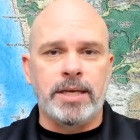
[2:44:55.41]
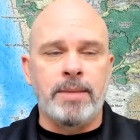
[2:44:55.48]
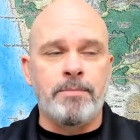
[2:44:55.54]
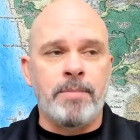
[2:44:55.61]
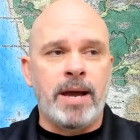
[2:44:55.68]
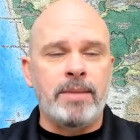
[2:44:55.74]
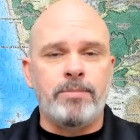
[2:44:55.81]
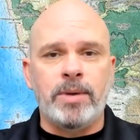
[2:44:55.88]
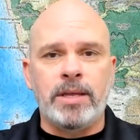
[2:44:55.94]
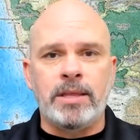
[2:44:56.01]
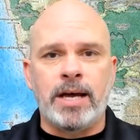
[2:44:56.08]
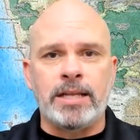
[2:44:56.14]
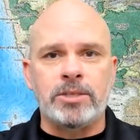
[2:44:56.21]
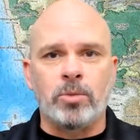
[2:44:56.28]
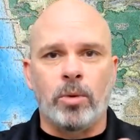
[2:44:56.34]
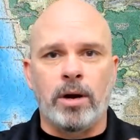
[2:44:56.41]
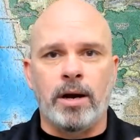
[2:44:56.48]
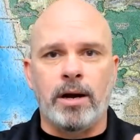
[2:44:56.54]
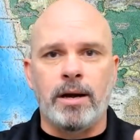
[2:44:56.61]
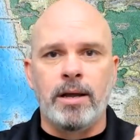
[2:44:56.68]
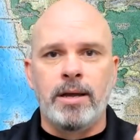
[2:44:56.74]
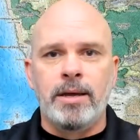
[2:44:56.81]
It might be that's
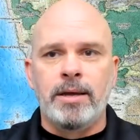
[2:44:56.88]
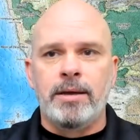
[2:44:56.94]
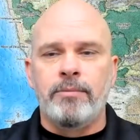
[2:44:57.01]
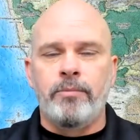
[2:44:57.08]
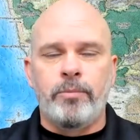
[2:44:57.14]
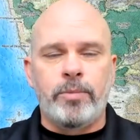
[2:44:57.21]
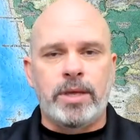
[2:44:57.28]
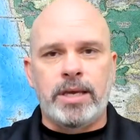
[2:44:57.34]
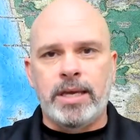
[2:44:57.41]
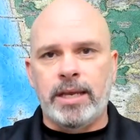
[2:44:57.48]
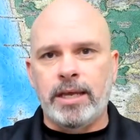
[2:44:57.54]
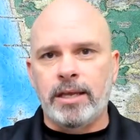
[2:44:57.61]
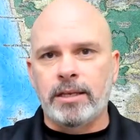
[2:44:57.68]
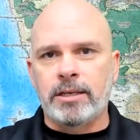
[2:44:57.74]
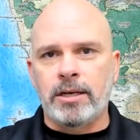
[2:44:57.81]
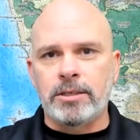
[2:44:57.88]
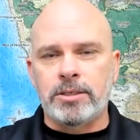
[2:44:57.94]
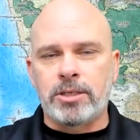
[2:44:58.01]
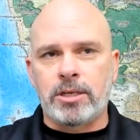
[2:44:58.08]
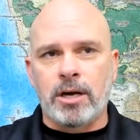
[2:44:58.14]
where getting in co-